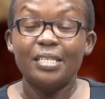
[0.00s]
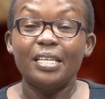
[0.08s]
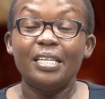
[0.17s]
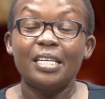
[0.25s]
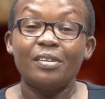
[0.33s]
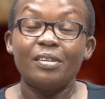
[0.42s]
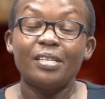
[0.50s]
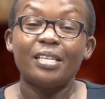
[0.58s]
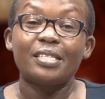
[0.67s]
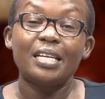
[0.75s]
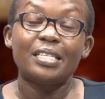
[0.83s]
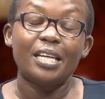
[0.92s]
increases
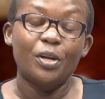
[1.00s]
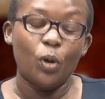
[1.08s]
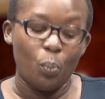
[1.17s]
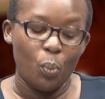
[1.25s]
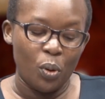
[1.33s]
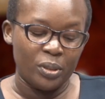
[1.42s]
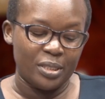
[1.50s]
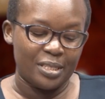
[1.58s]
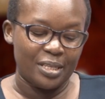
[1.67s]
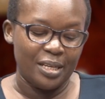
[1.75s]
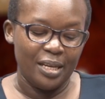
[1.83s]
certain hormones